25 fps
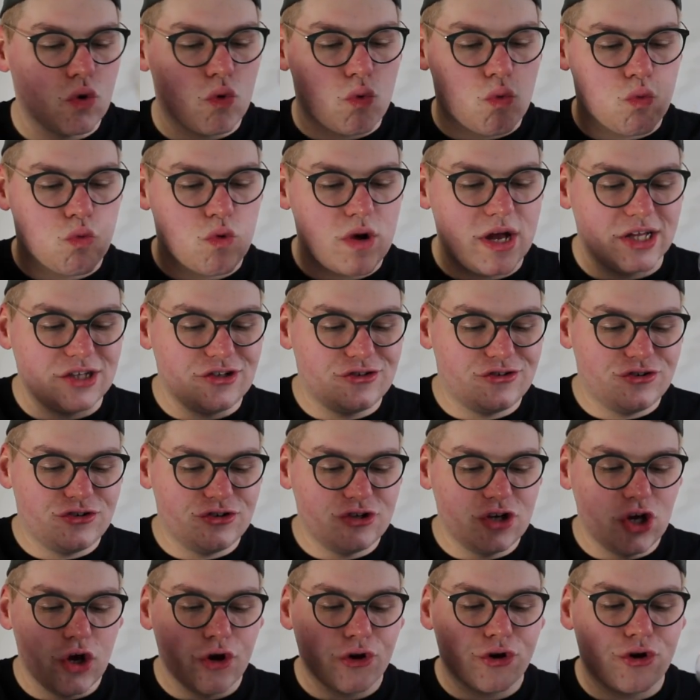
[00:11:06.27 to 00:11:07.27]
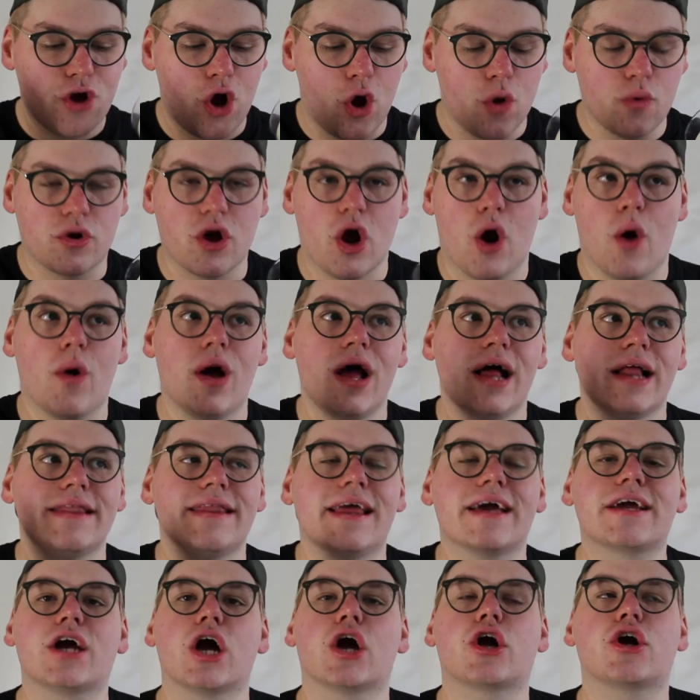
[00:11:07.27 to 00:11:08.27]
rich cocoa,
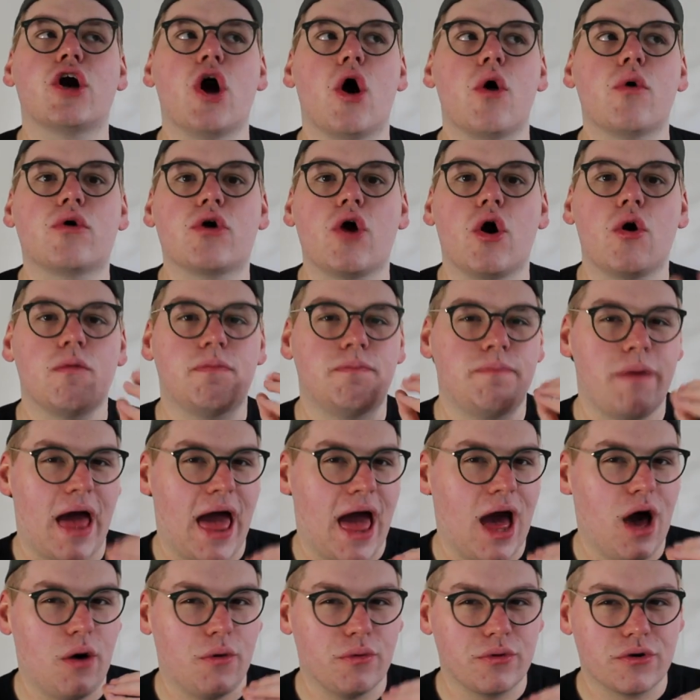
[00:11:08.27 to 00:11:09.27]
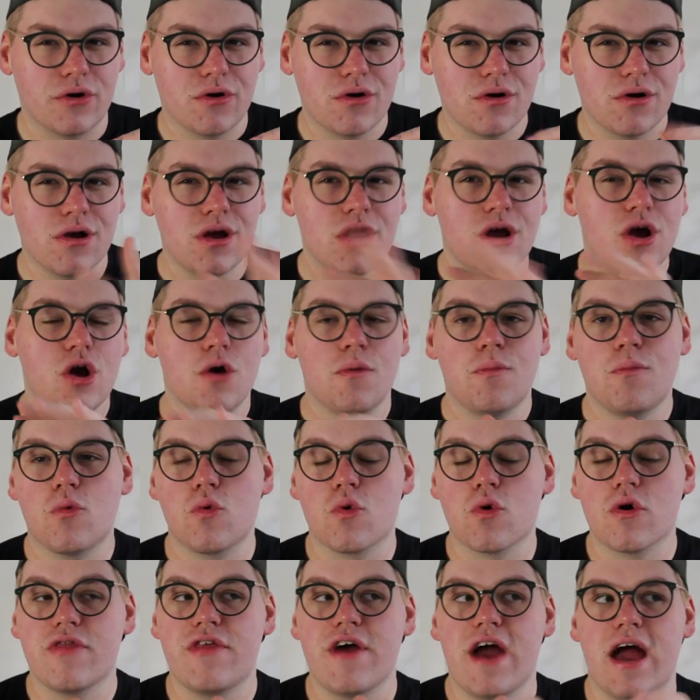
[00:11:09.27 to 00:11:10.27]
like a cocoa powder
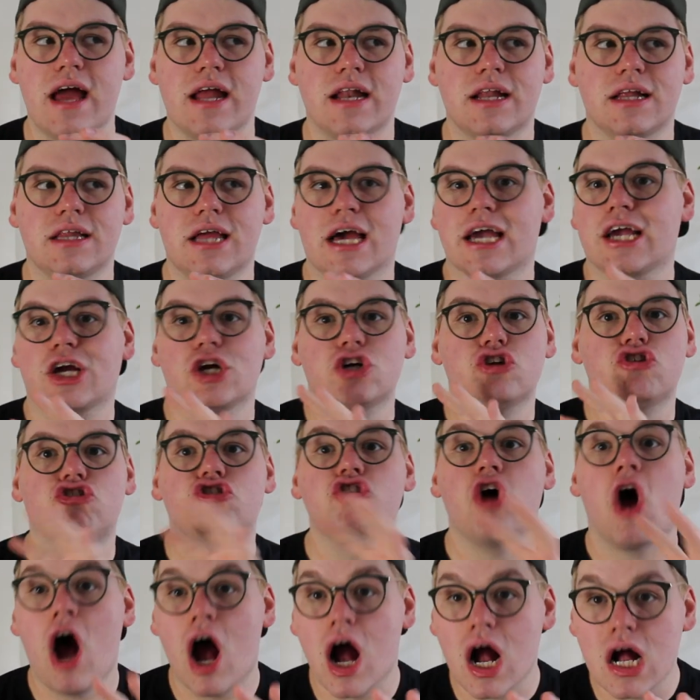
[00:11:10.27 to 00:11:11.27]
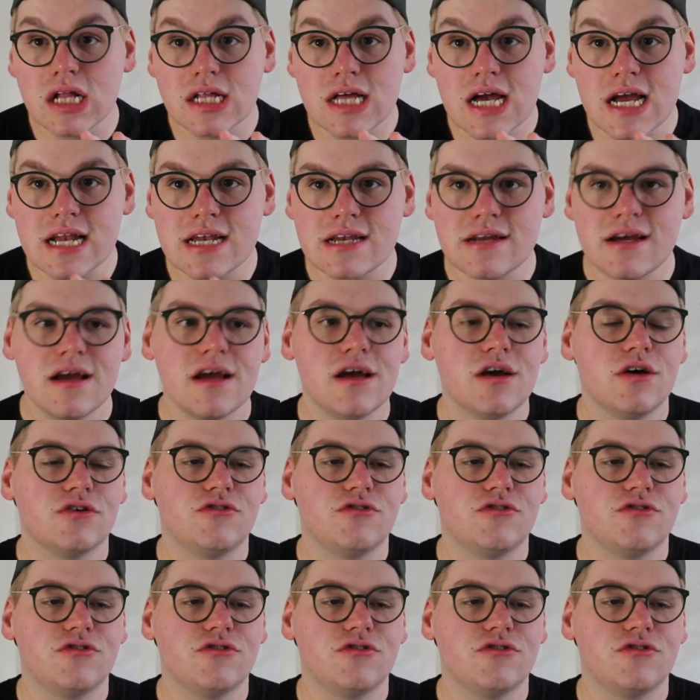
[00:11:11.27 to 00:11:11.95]
more than like chocolate.